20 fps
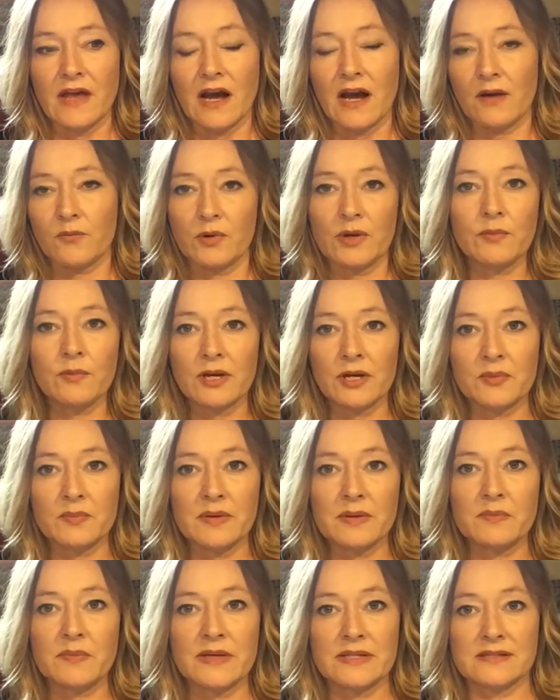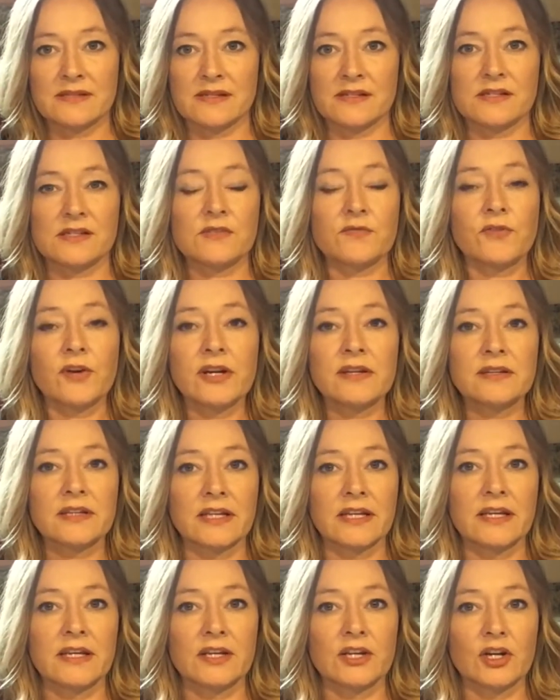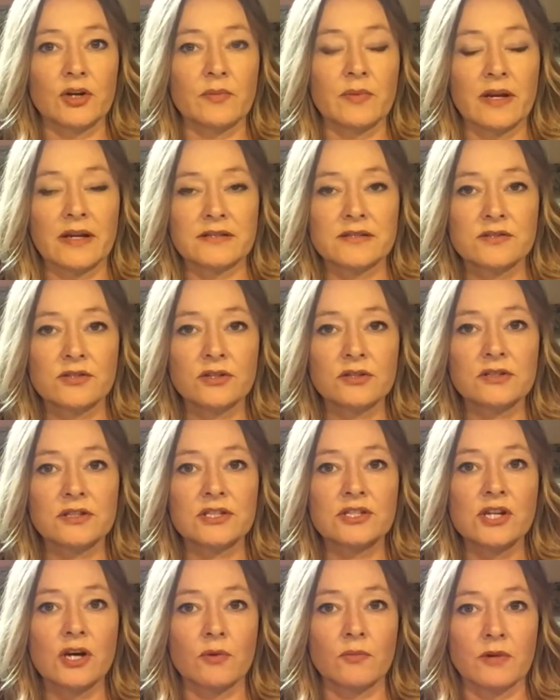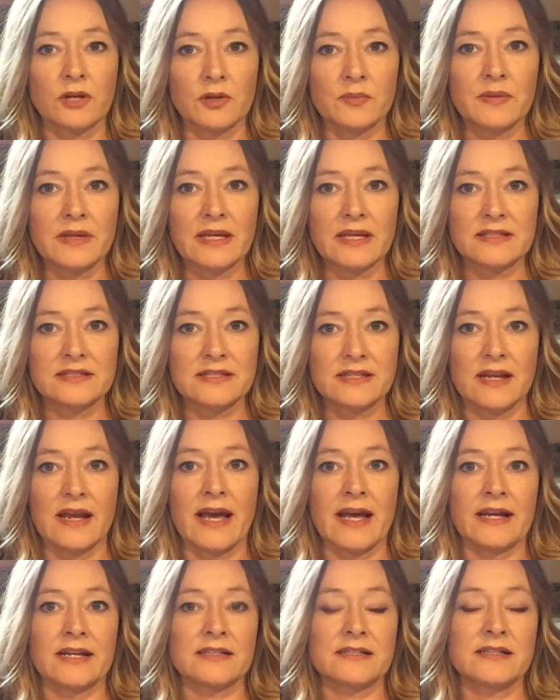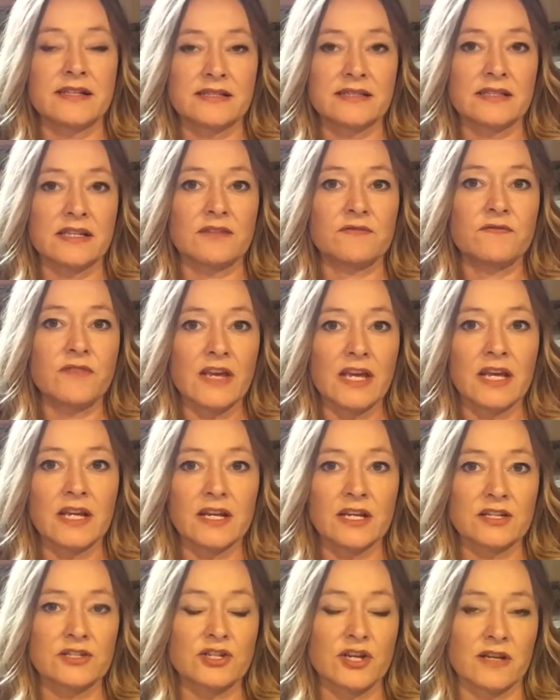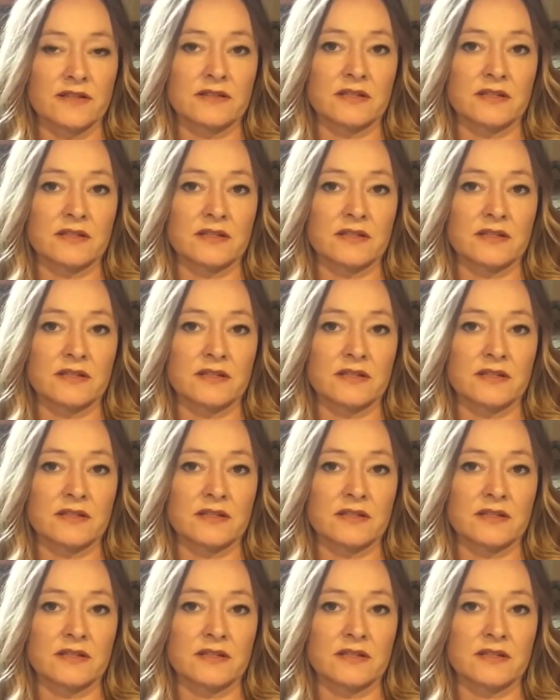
we want to be business friendly here, but I certainly don't want to be at a disadvantage